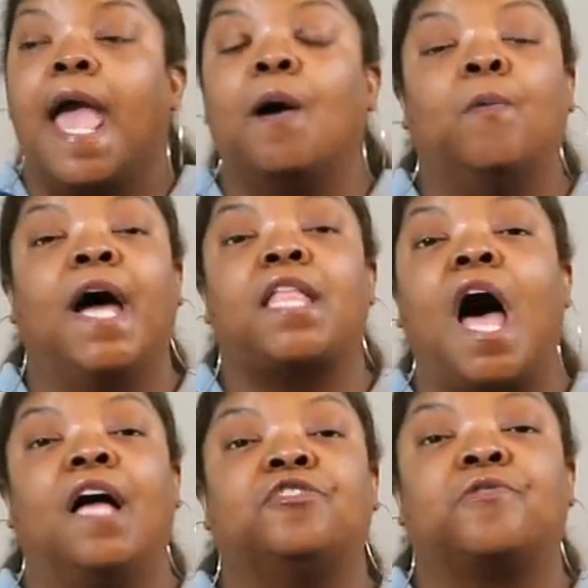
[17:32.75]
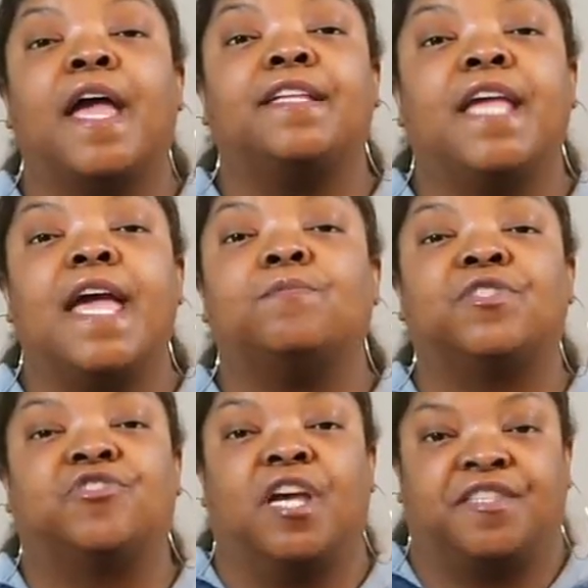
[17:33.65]
And what Andrei did
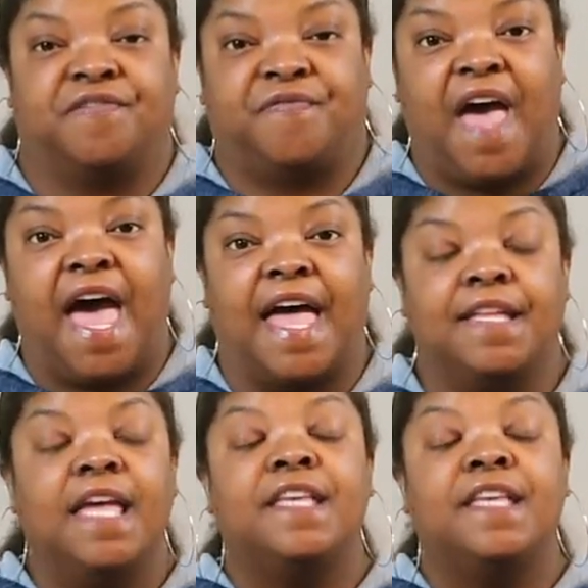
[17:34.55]
was justified.